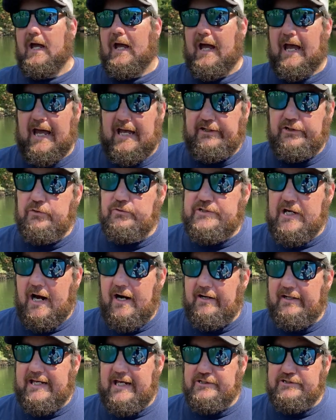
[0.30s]
Hey, you tired
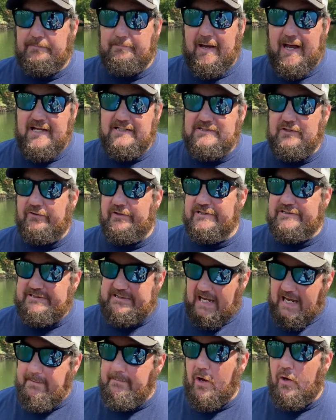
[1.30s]
of catching bass on the
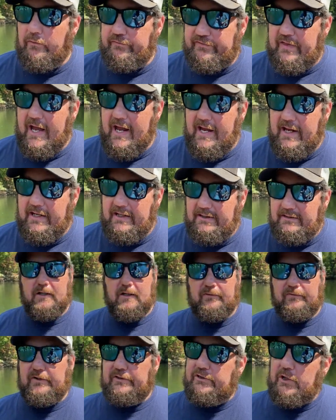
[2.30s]
same old thing?
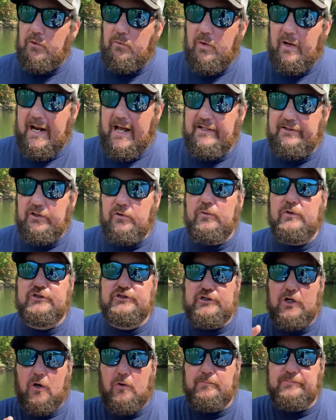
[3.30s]
Then do what I do and
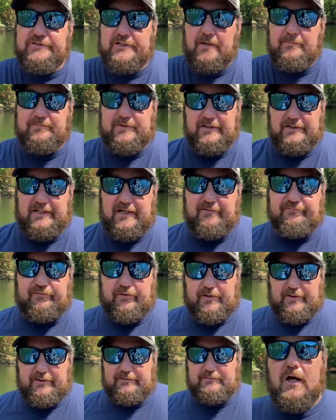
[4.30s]
show them something
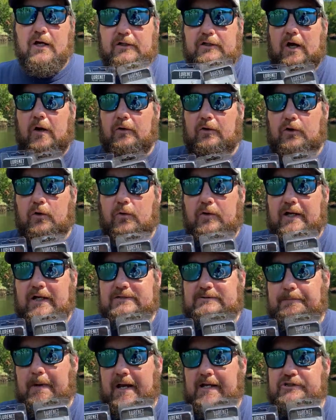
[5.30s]
different. Go to Lurenet's
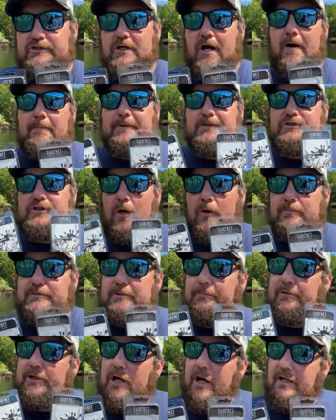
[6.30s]
Paint Shop and show them some
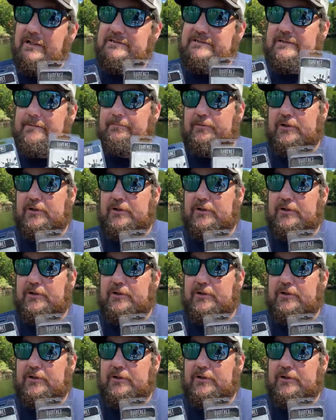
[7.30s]
custom